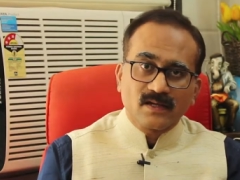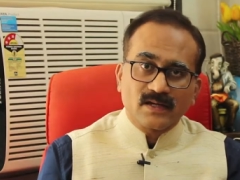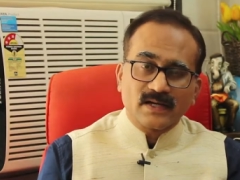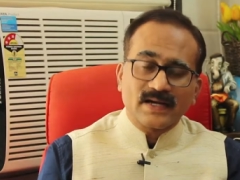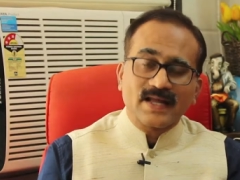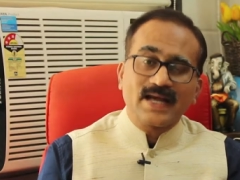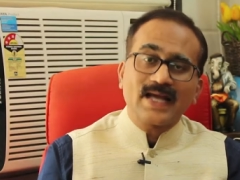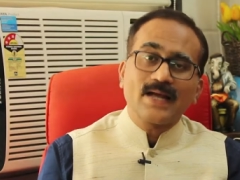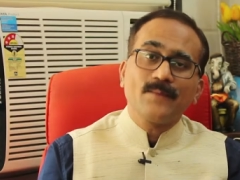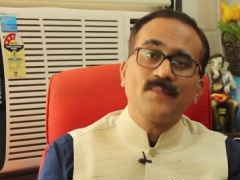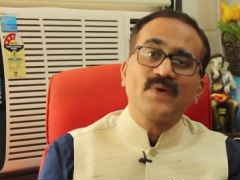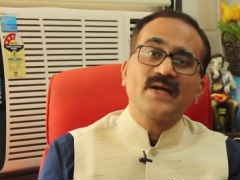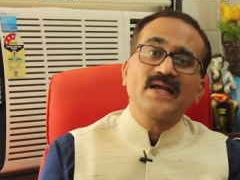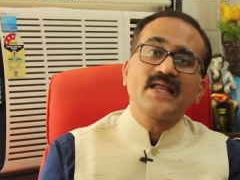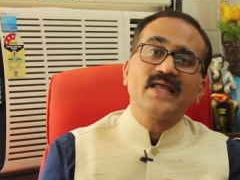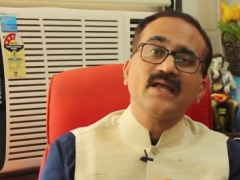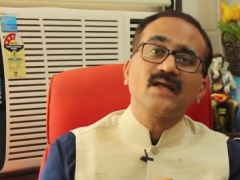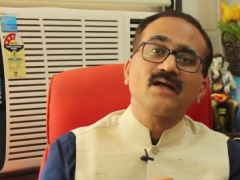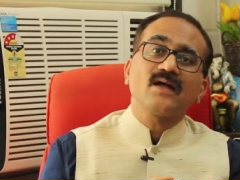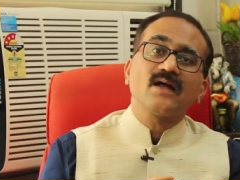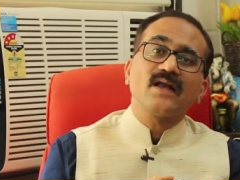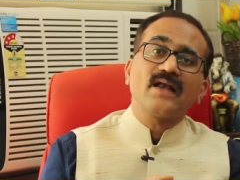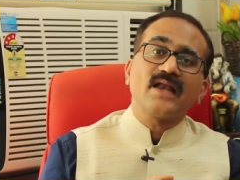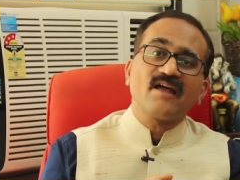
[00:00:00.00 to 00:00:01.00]

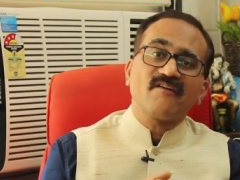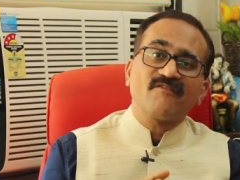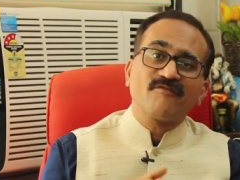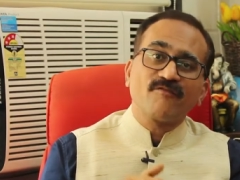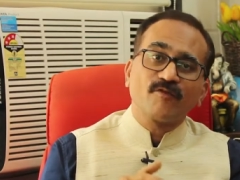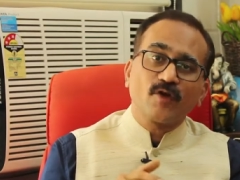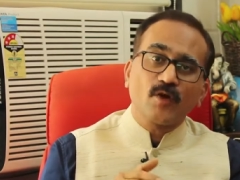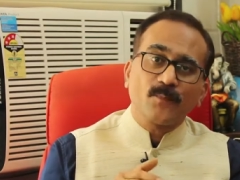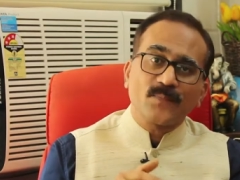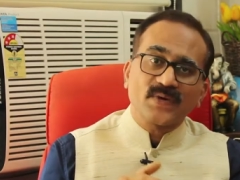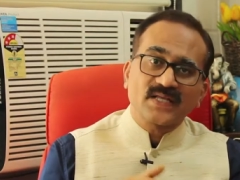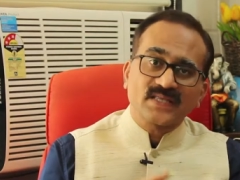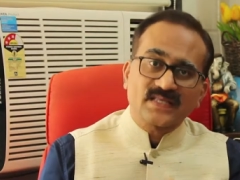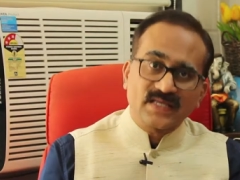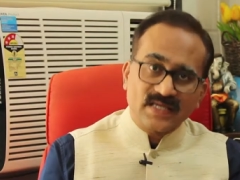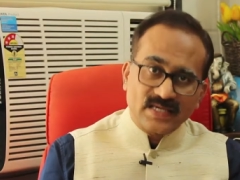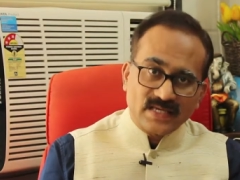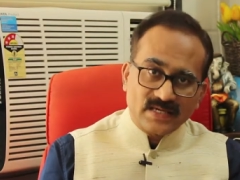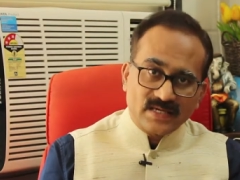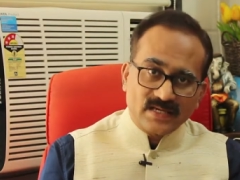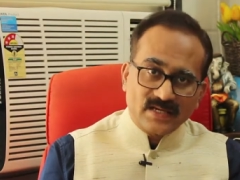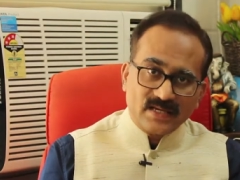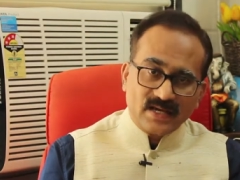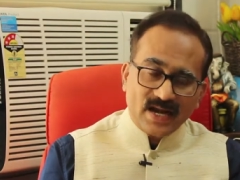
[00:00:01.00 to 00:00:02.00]
diabetic
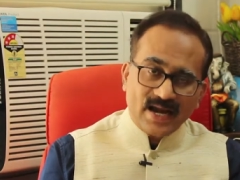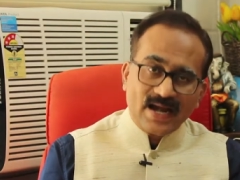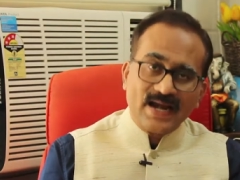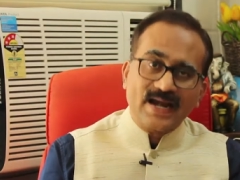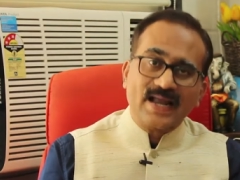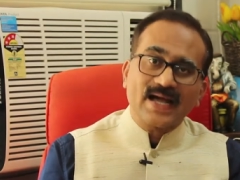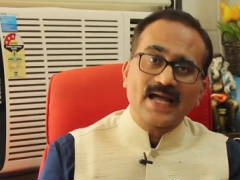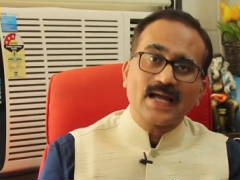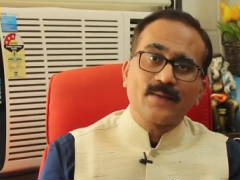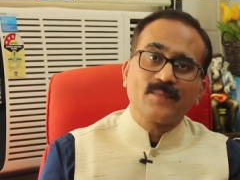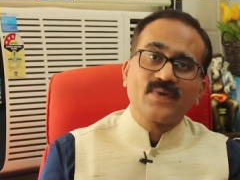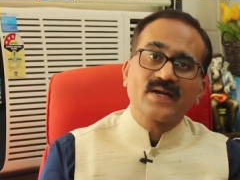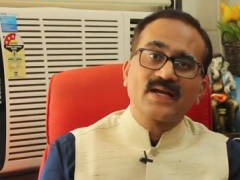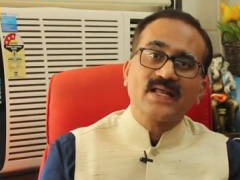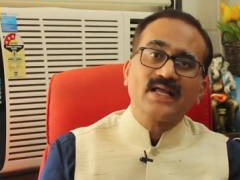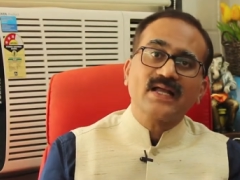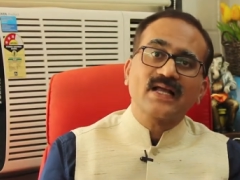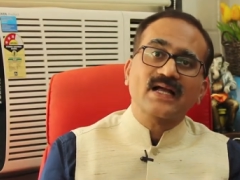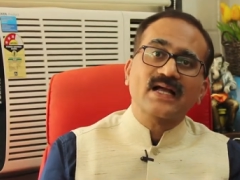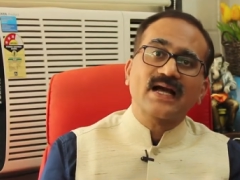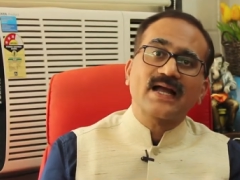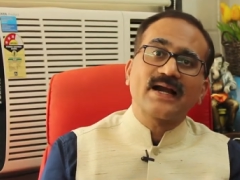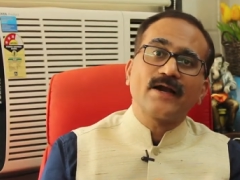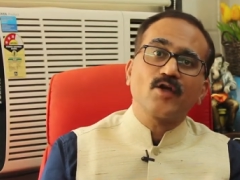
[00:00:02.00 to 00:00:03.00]
nephropathy and
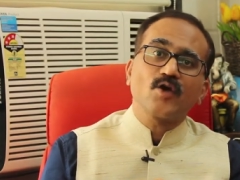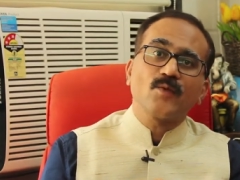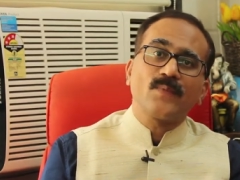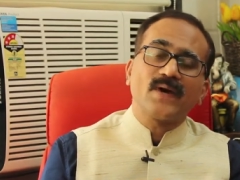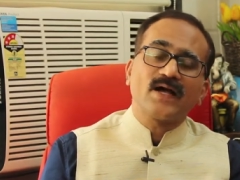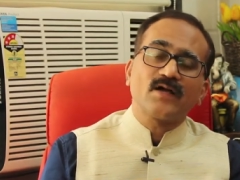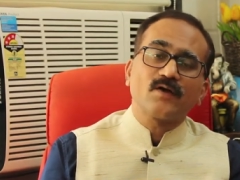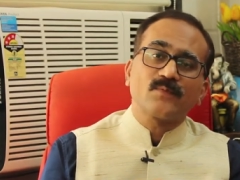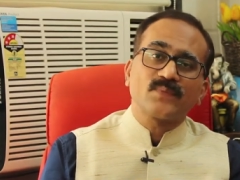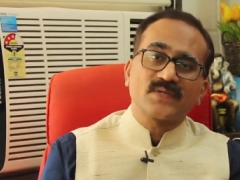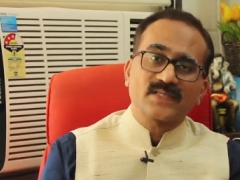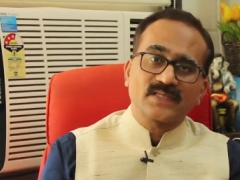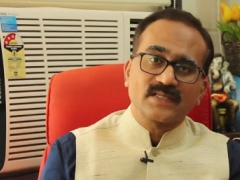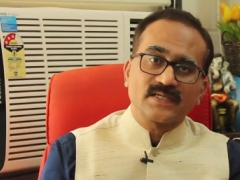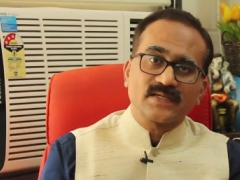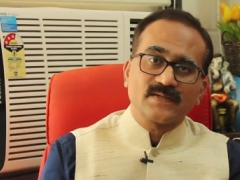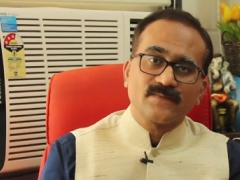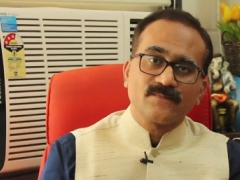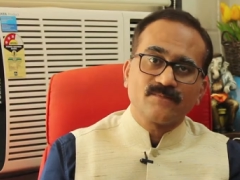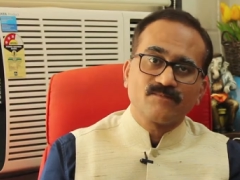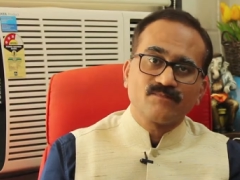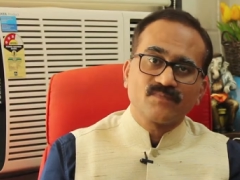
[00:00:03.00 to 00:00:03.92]
diabetic cardiomyopathy